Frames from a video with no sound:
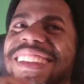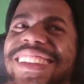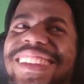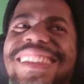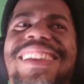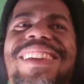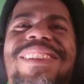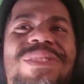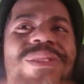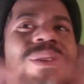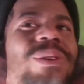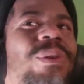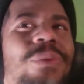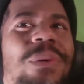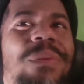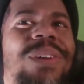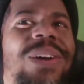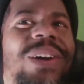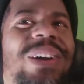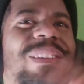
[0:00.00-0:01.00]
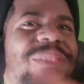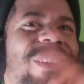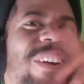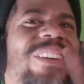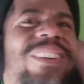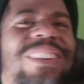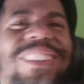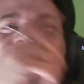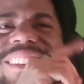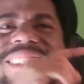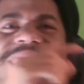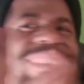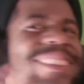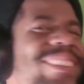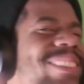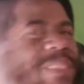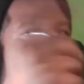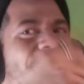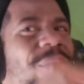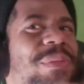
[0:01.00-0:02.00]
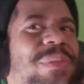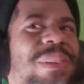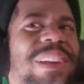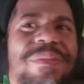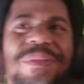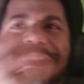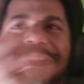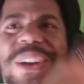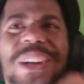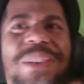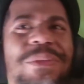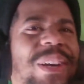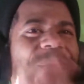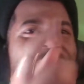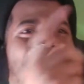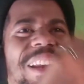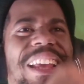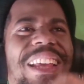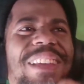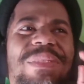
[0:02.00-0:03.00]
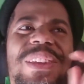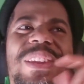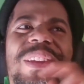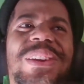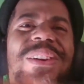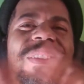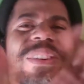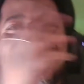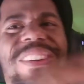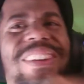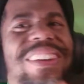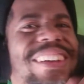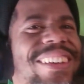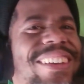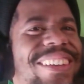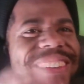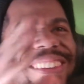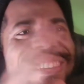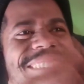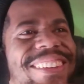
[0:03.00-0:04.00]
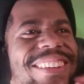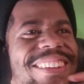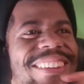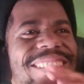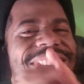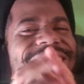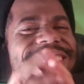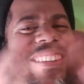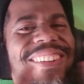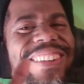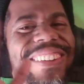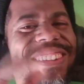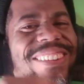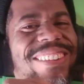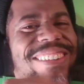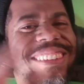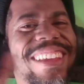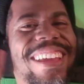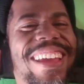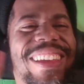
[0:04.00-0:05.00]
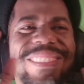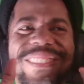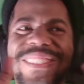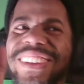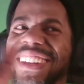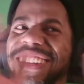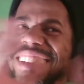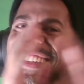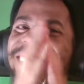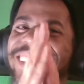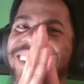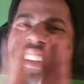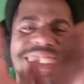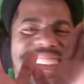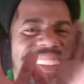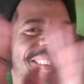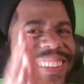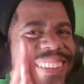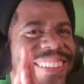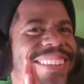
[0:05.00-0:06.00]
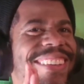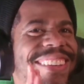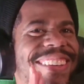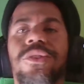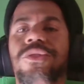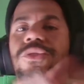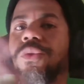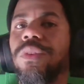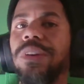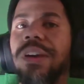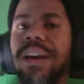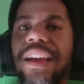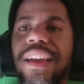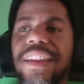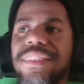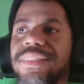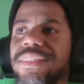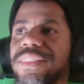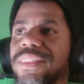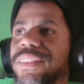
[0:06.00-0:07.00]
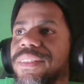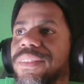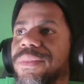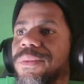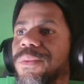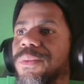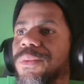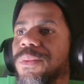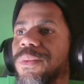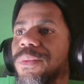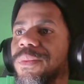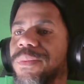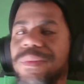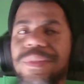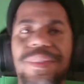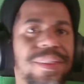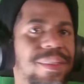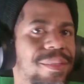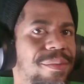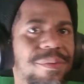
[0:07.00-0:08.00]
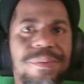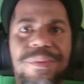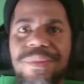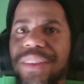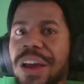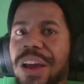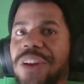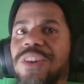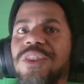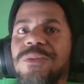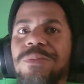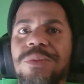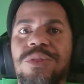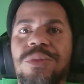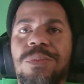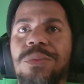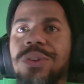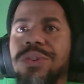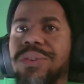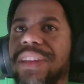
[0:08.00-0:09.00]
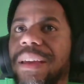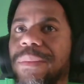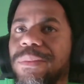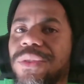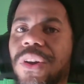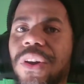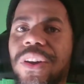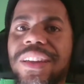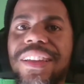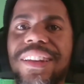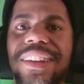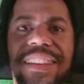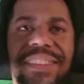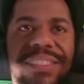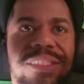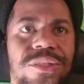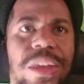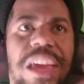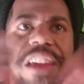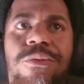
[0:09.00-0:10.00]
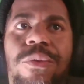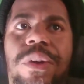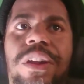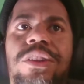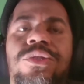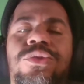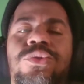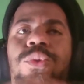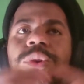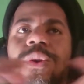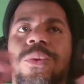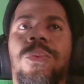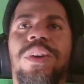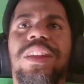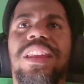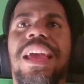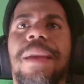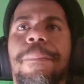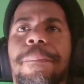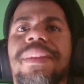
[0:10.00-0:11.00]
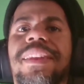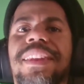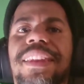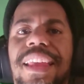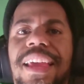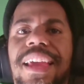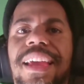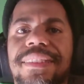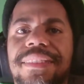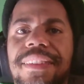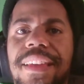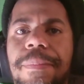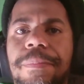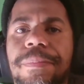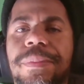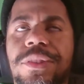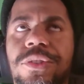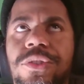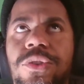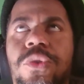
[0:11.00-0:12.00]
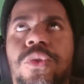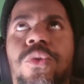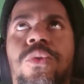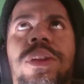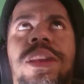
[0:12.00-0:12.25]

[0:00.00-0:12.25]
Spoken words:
And if you don't know what I'm talking about, watch my last video, you'll understand. But, so guys, not going to spend too much time talking. Let's dive right into it. What happened last episode?